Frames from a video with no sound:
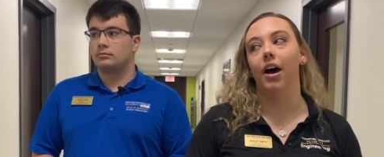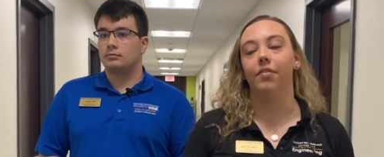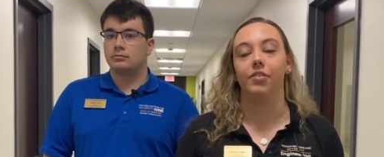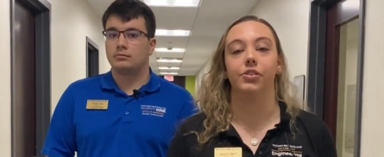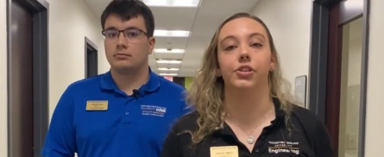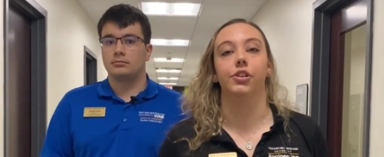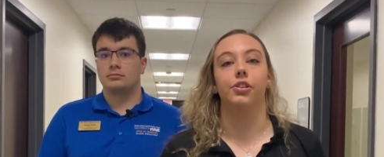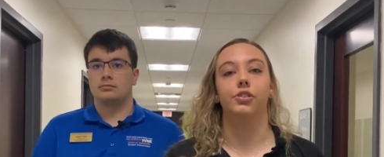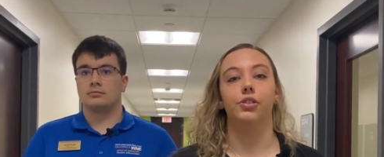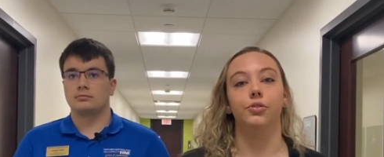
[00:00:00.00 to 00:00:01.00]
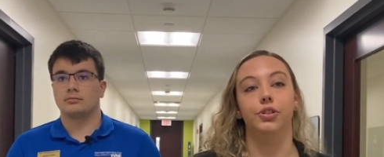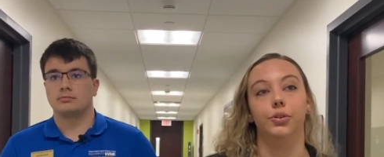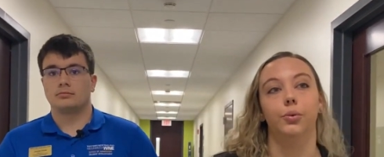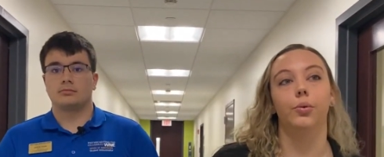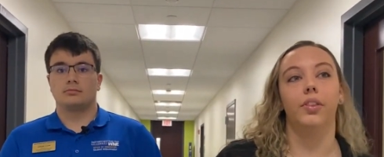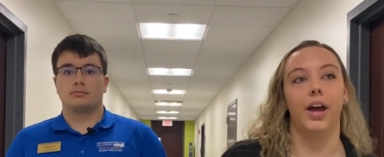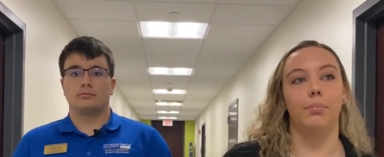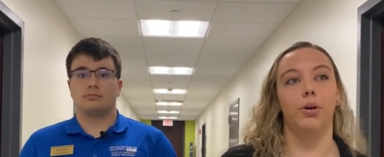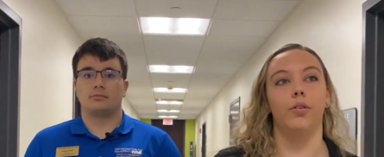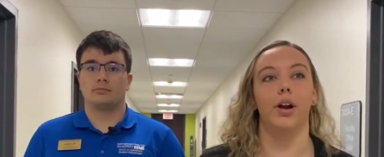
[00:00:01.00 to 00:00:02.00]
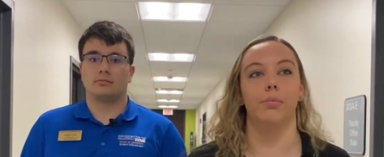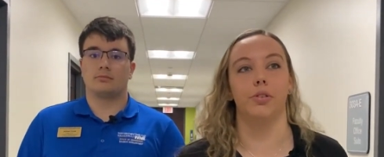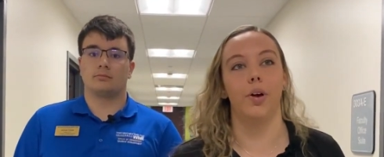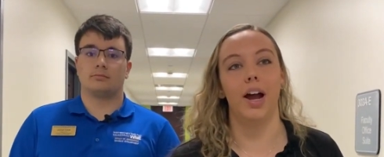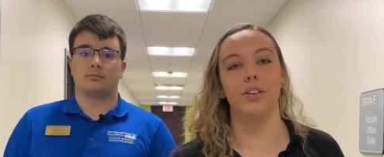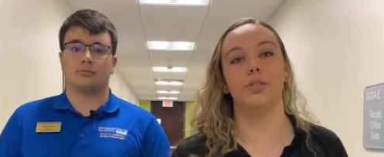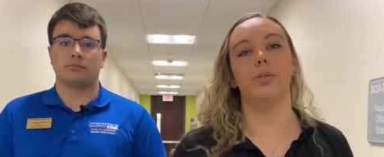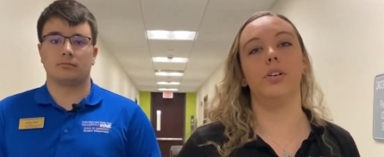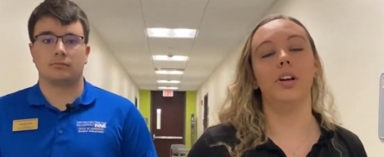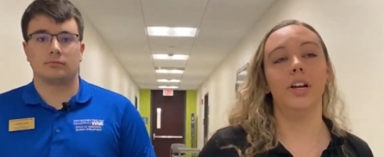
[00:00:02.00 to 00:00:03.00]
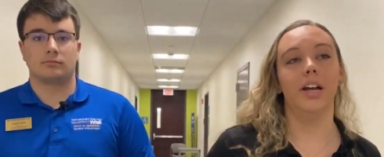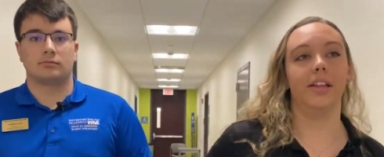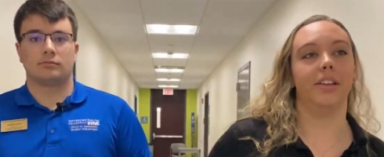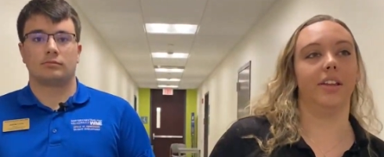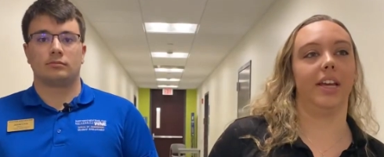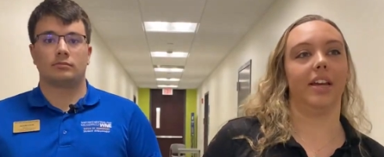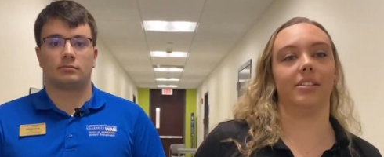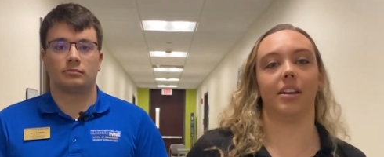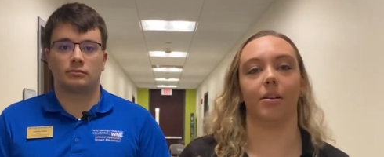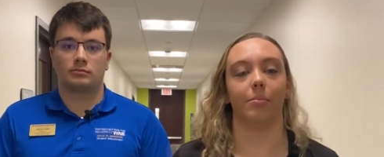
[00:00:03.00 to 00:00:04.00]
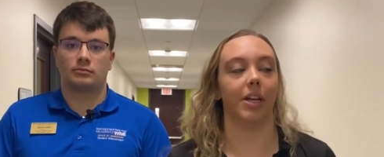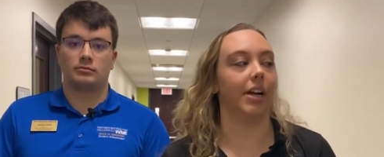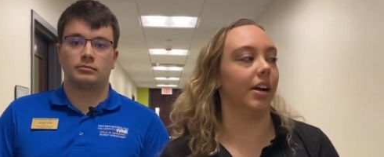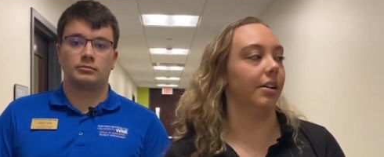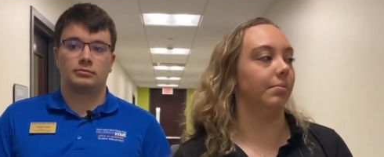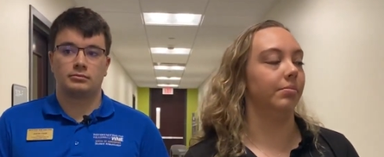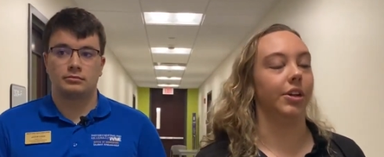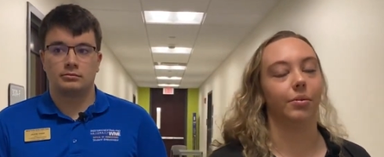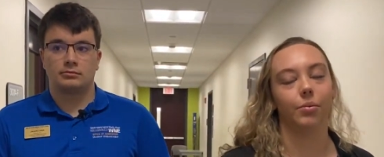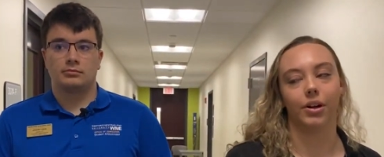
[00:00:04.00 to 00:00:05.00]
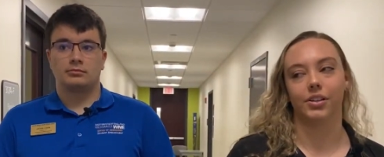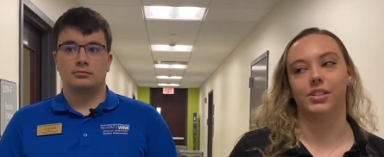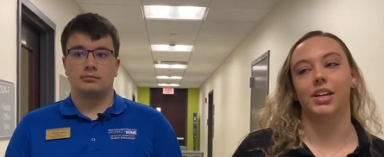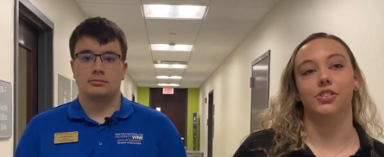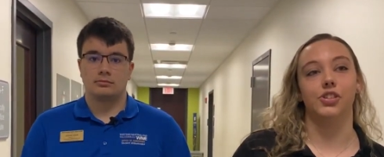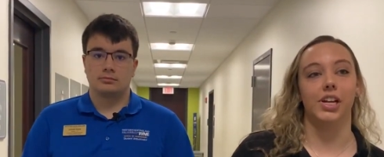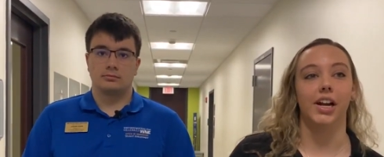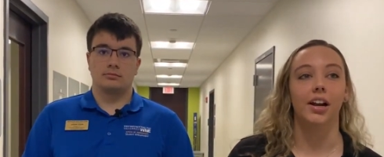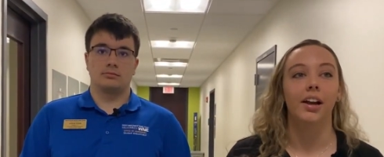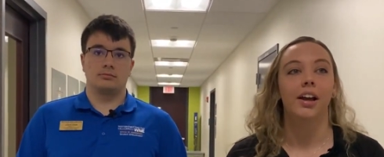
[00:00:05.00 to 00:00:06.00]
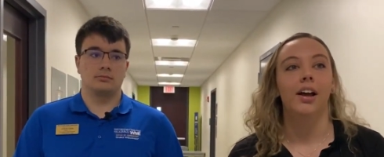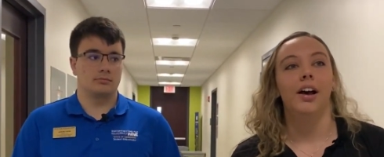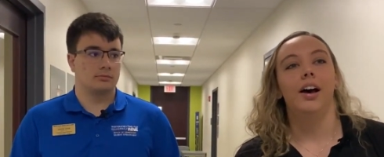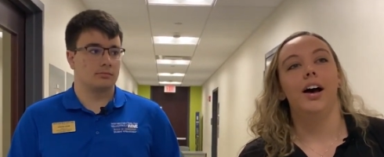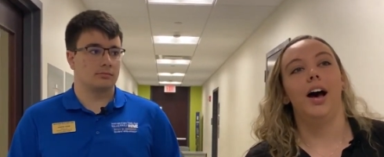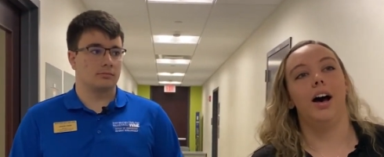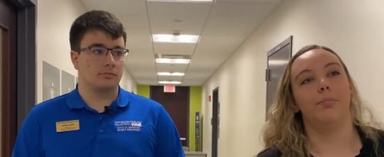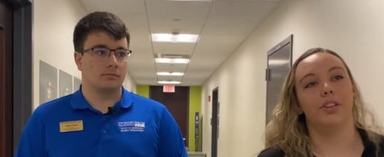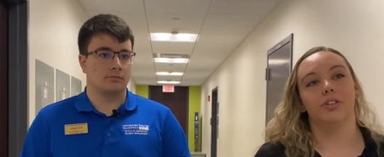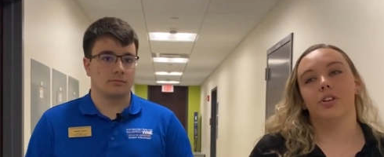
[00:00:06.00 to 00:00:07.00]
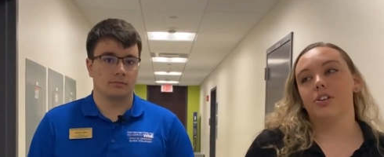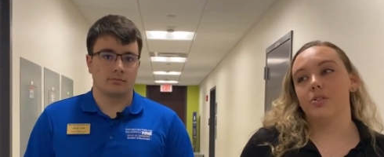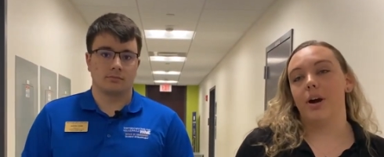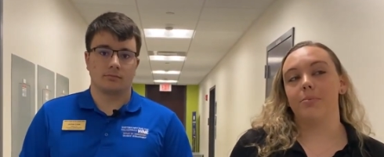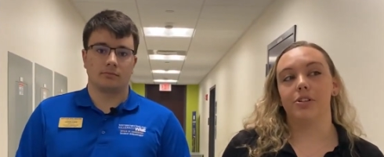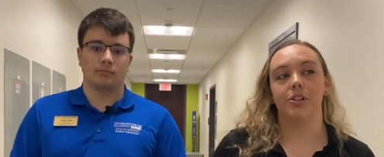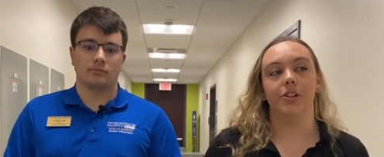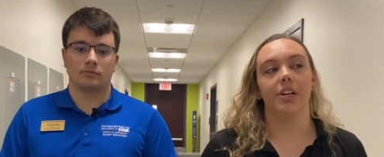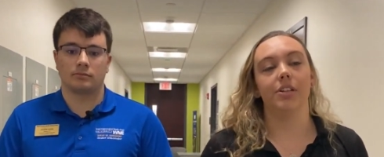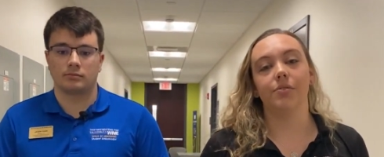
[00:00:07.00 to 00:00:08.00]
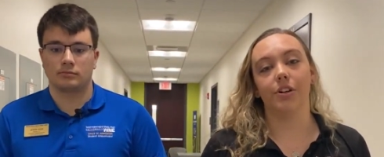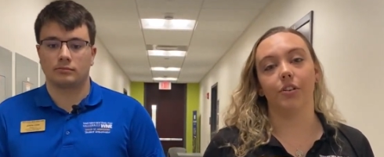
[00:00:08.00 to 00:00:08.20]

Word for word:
Speaker 1: uh, for students who do that program through high school, and then they get to come here and you know, work as an engineer. Uh, but there's also opportunities for